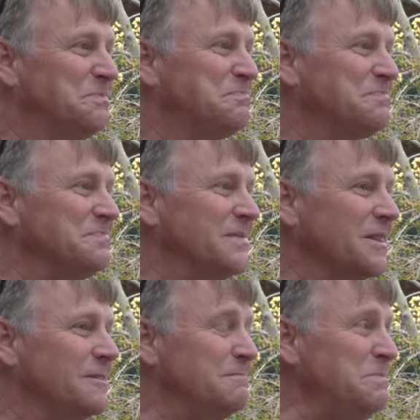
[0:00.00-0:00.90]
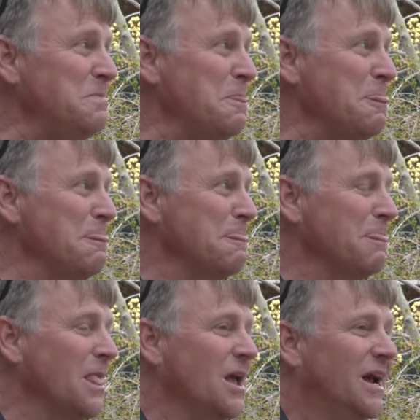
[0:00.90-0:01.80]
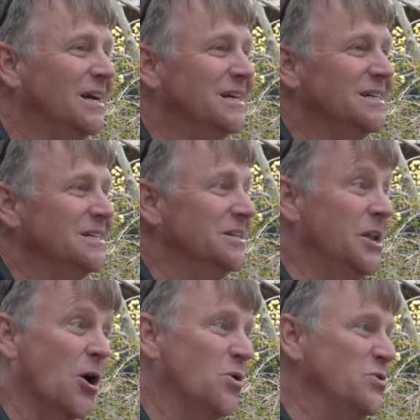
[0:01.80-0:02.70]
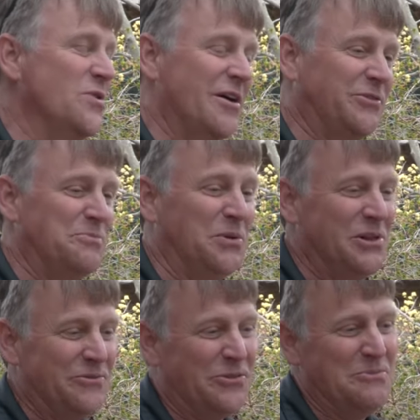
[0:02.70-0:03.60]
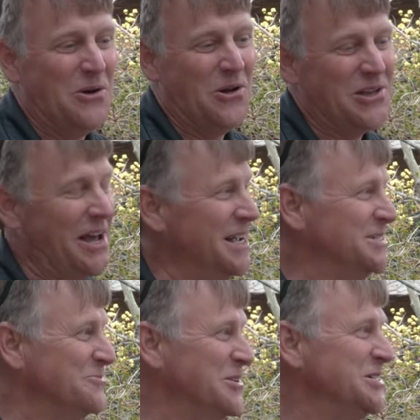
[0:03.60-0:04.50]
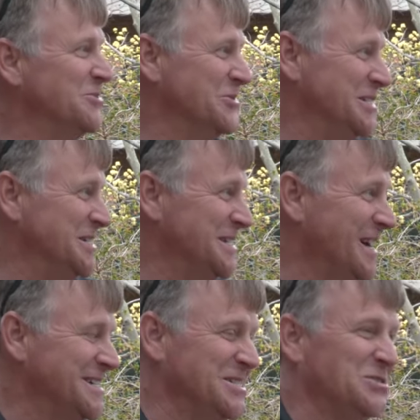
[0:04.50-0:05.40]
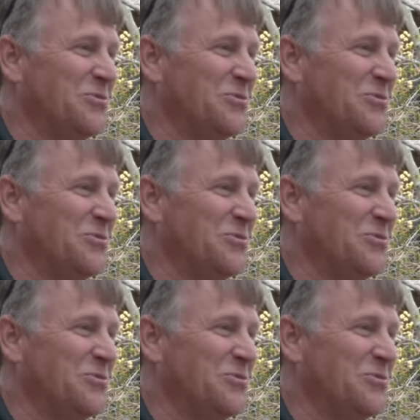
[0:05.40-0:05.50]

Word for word: Is there a four dummies book for Chile plants that you had? No, you have to pull it from all yeah. kinds of resources, not okay.